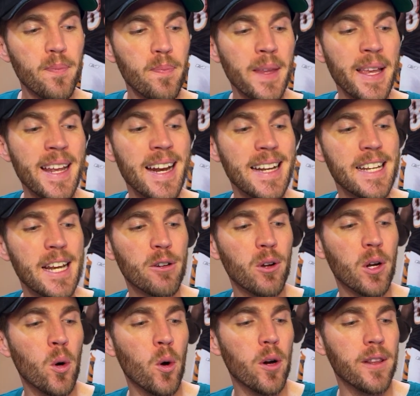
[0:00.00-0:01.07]
And I did
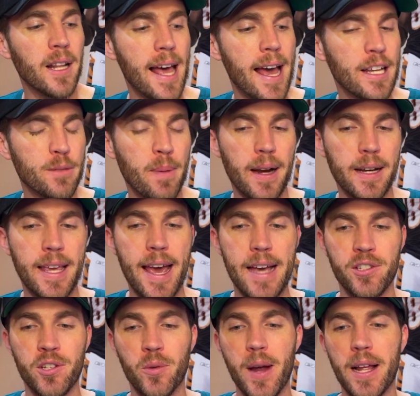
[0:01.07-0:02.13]
record the last
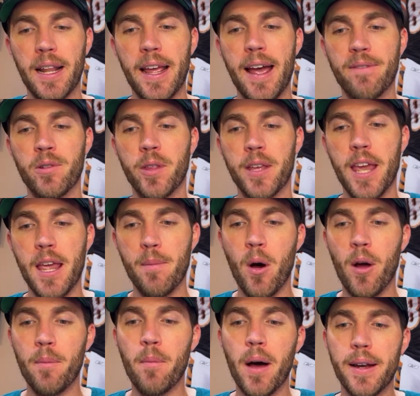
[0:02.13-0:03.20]
podcast directly after the game
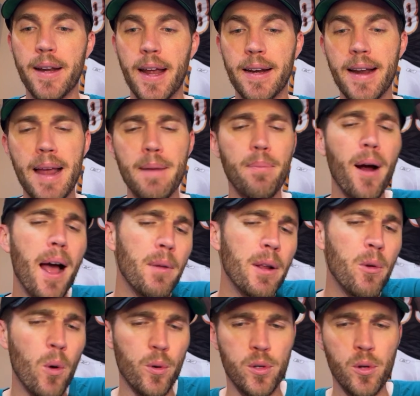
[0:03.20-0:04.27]
on Monday night.
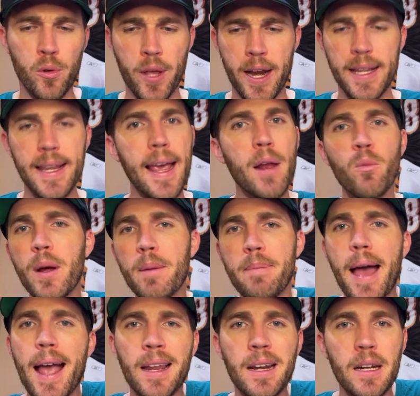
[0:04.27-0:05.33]
Probably won't do that again. Went
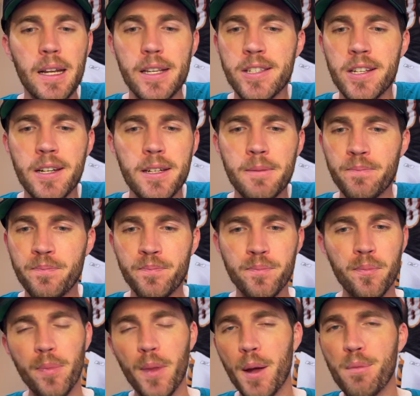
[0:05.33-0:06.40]
back and listened.
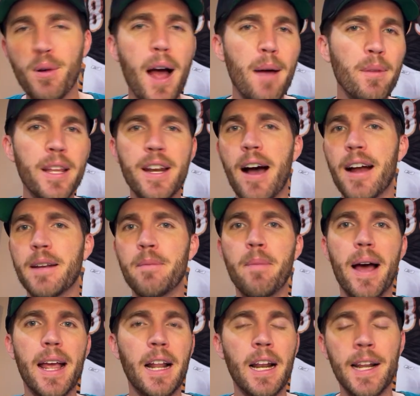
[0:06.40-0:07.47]
Probably not in
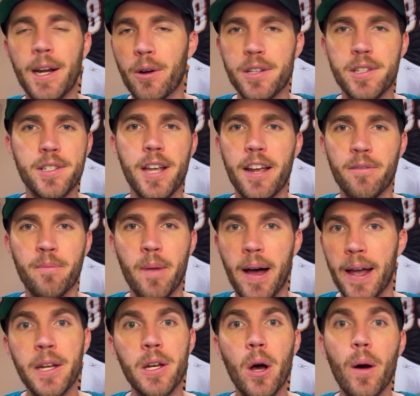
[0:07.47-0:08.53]
my clearest state of
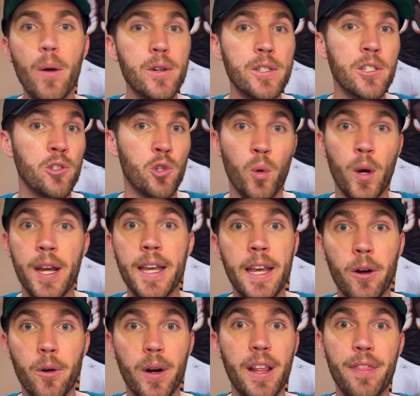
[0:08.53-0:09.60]
mind. No, I wasn't
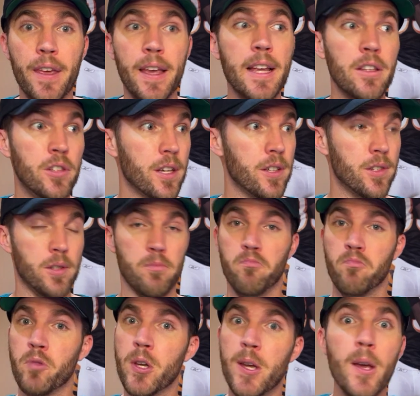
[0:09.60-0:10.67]
drinking or anything. Just,
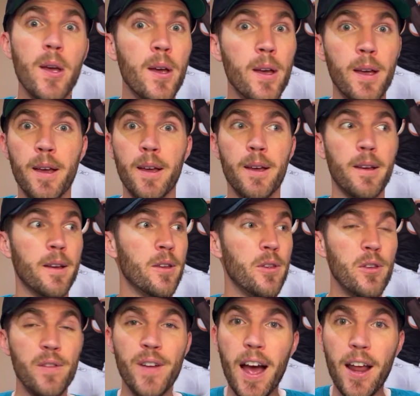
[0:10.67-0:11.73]

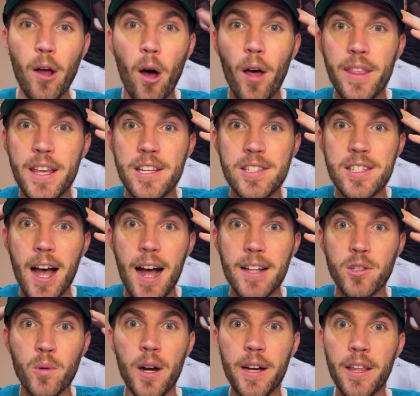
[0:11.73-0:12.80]
you've got all these
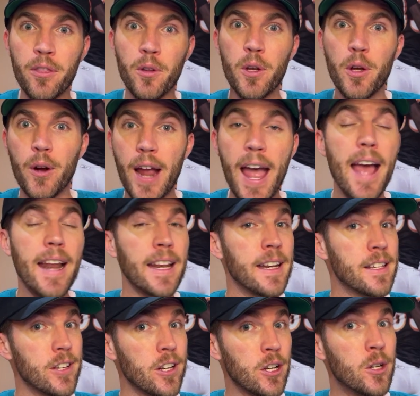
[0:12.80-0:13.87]
thoughts running through your head, and
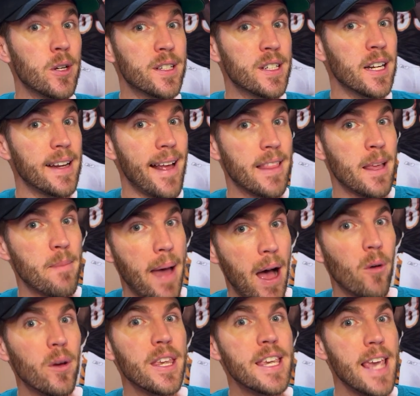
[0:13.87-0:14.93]
is it good to let them
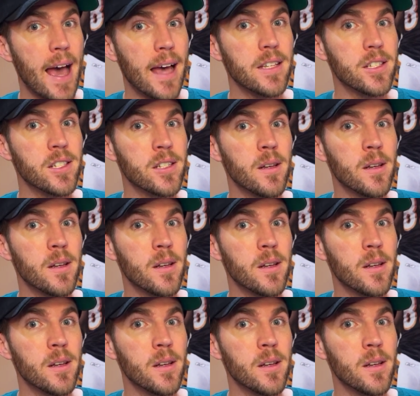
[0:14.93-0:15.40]
out? Yes,